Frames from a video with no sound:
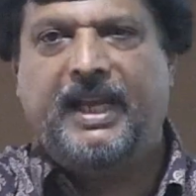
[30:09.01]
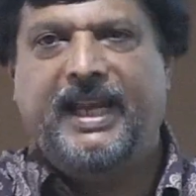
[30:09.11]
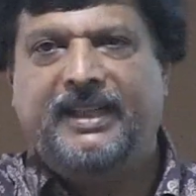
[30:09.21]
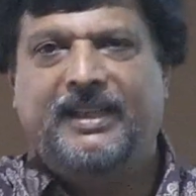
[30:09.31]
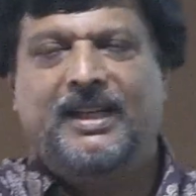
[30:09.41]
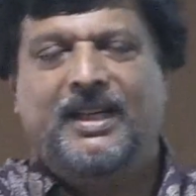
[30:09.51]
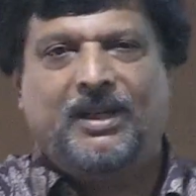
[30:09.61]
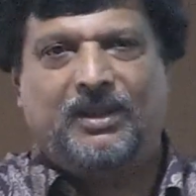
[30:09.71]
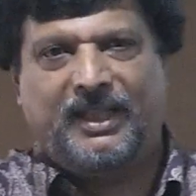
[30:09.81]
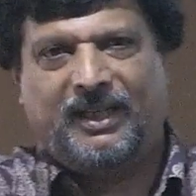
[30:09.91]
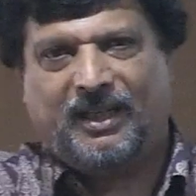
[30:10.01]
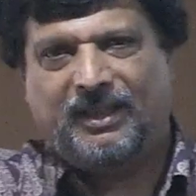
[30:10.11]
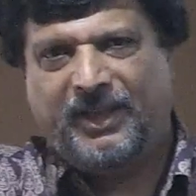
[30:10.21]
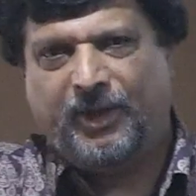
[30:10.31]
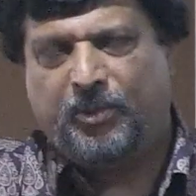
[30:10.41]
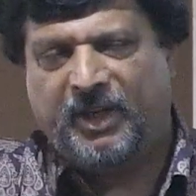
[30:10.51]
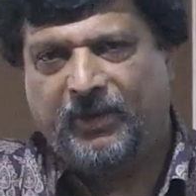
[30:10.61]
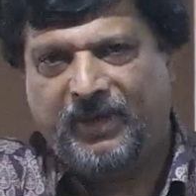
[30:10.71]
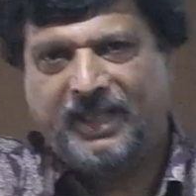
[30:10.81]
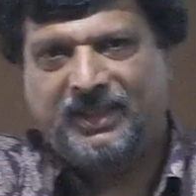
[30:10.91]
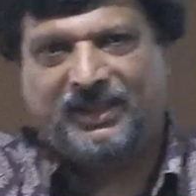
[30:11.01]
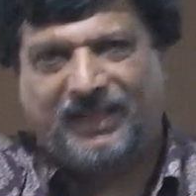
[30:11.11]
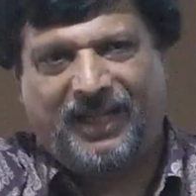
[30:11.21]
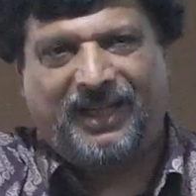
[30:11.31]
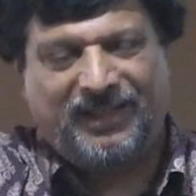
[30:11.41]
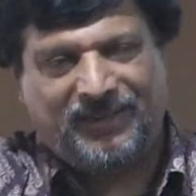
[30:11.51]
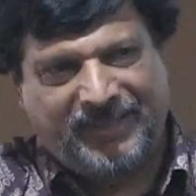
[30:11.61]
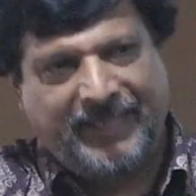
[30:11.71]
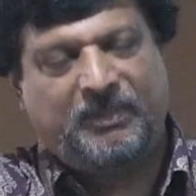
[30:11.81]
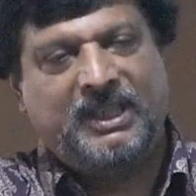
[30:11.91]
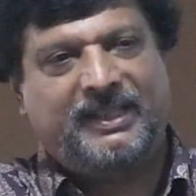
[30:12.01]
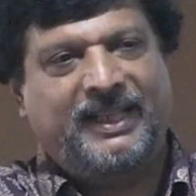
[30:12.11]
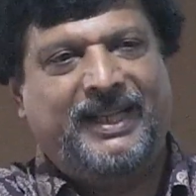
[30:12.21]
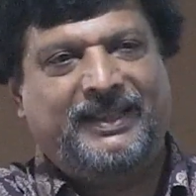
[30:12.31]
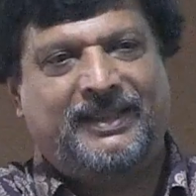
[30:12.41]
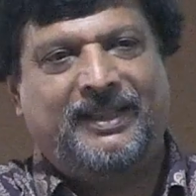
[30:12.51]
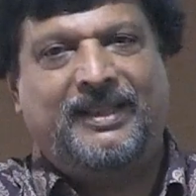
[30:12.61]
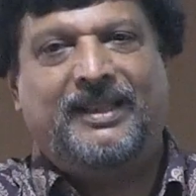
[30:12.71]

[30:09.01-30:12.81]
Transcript: and the European Union's statement says